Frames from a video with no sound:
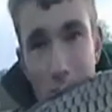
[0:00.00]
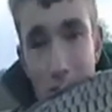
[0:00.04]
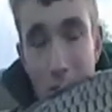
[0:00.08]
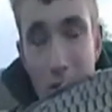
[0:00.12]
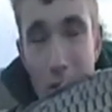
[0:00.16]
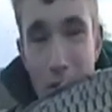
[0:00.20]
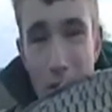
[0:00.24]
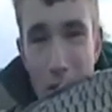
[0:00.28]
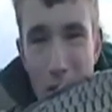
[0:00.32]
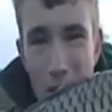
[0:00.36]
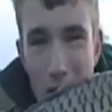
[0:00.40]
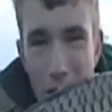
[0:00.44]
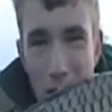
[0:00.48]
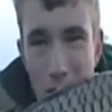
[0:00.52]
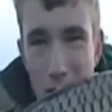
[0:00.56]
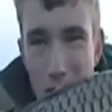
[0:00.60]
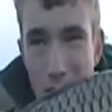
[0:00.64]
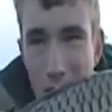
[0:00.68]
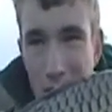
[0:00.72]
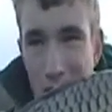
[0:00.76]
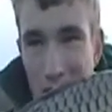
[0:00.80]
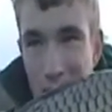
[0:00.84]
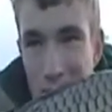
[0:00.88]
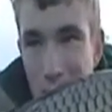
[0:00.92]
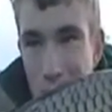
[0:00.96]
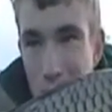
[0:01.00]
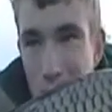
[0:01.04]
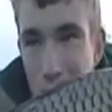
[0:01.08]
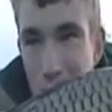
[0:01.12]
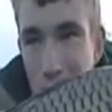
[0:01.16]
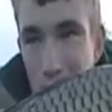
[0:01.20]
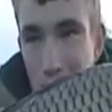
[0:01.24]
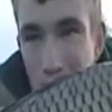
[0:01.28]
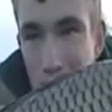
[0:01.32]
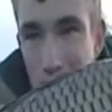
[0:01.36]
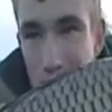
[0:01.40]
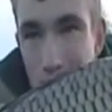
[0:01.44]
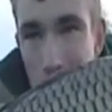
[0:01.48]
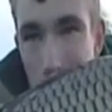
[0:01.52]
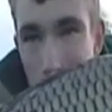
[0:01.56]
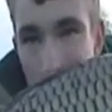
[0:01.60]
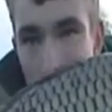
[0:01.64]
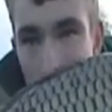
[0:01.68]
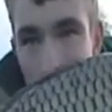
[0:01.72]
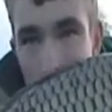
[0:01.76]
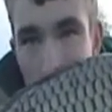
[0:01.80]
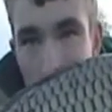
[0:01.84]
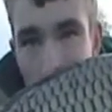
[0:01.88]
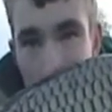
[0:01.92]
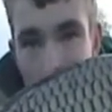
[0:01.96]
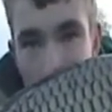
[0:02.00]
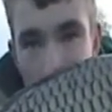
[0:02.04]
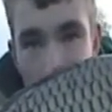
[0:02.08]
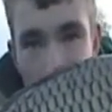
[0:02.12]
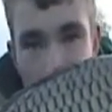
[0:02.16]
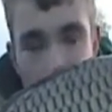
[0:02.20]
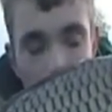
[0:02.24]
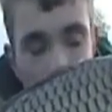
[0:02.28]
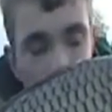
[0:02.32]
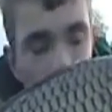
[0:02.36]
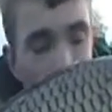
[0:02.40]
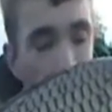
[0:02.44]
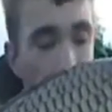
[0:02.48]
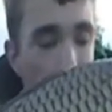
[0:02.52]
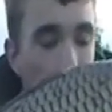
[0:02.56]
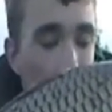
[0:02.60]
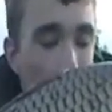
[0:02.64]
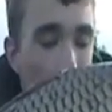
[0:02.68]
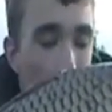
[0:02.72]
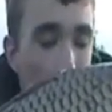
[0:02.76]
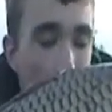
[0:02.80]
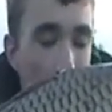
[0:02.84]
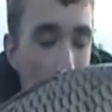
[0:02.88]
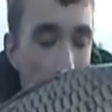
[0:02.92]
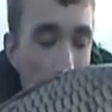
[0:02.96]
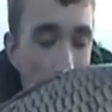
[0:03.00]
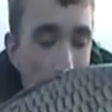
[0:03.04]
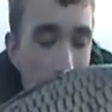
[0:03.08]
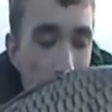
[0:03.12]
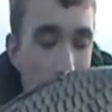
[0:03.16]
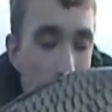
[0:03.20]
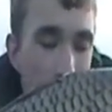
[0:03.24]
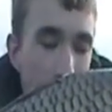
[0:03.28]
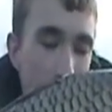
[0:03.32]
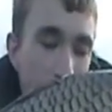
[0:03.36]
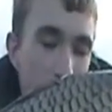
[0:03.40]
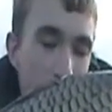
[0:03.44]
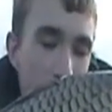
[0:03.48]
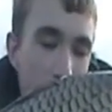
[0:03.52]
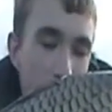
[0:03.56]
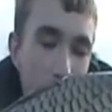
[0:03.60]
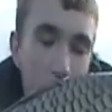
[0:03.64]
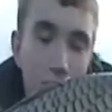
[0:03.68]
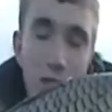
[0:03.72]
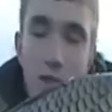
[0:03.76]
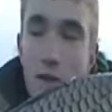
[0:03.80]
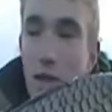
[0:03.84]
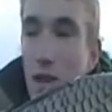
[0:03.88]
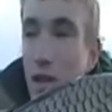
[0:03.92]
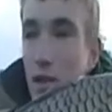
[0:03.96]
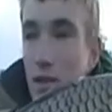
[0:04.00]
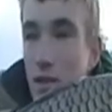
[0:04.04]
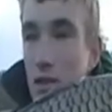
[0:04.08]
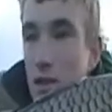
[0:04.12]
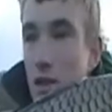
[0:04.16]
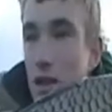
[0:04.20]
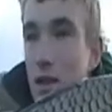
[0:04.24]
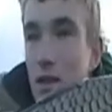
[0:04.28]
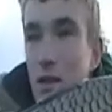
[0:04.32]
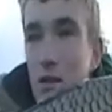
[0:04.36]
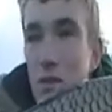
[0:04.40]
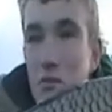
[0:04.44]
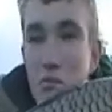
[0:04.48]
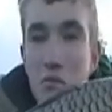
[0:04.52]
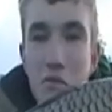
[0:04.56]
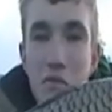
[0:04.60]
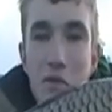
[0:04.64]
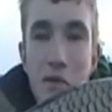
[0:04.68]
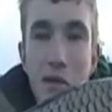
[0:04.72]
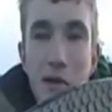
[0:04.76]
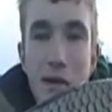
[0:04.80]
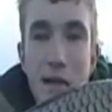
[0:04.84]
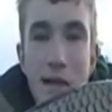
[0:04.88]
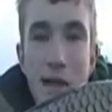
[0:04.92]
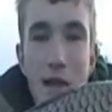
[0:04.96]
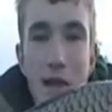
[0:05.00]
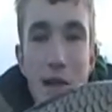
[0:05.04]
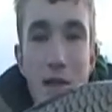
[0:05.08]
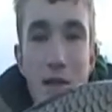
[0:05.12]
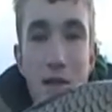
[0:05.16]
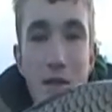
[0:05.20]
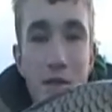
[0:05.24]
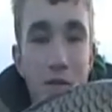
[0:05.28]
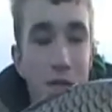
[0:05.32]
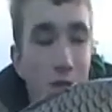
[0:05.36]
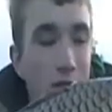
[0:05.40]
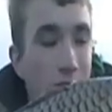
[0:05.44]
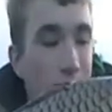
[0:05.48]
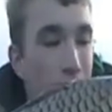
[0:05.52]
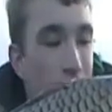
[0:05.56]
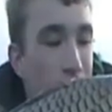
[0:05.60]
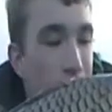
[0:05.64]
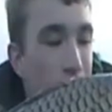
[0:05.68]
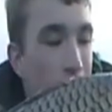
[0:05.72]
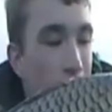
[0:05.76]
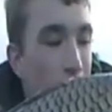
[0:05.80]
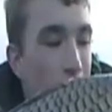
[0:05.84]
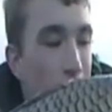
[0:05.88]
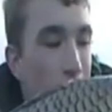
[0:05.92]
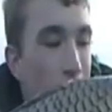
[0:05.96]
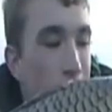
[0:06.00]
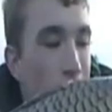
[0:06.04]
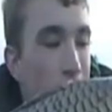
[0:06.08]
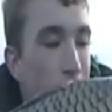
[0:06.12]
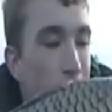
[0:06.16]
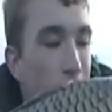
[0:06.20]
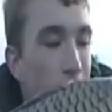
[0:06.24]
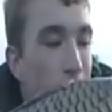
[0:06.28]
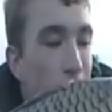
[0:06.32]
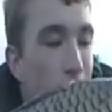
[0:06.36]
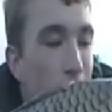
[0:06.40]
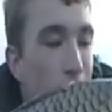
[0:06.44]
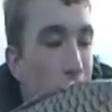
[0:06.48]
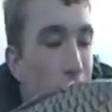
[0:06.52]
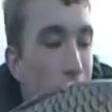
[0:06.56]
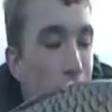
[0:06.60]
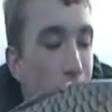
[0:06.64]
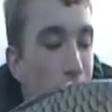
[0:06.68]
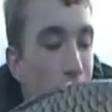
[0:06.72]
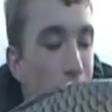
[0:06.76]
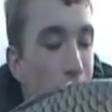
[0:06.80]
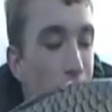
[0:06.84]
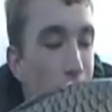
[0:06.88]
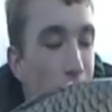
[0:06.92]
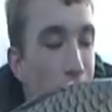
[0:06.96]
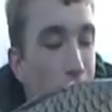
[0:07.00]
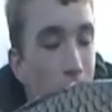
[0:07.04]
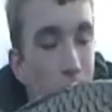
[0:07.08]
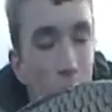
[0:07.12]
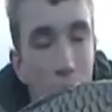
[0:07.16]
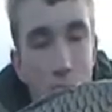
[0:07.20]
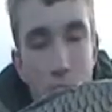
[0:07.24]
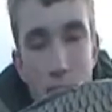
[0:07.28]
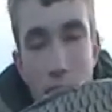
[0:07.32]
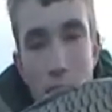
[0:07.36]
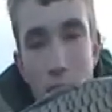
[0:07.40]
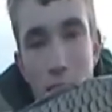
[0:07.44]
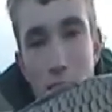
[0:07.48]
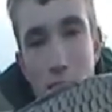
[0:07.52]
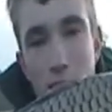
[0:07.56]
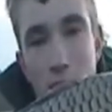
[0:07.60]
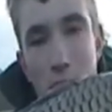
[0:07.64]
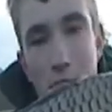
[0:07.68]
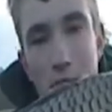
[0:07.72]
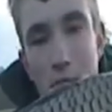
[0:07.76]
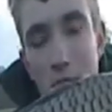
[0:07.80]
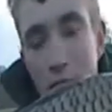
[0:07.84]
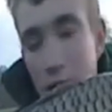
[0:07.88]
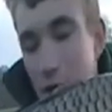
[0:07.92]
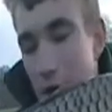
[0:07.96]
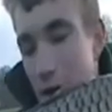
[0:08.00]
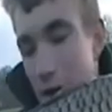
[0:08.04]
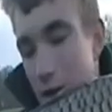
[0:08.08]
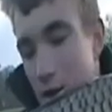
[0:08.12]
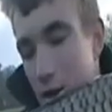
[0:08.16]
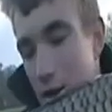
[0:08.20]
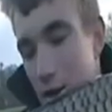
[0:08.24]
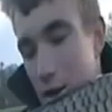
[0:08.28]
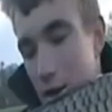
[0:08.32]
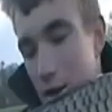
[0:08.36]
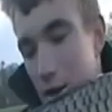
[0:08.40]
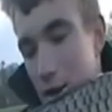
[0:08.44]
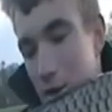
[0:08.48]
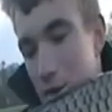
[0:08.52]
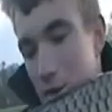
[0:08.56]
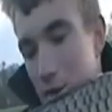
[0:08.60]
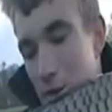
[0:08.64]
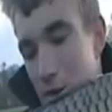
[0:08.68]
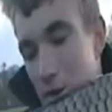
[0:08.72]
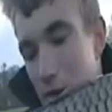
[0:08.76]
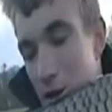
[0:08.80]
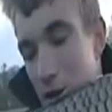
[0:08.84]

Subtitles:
the rods in last night because I wanted a good night's sleep. But I just thought I'd flip the rods out, say 20 yards in front of the rod tips. If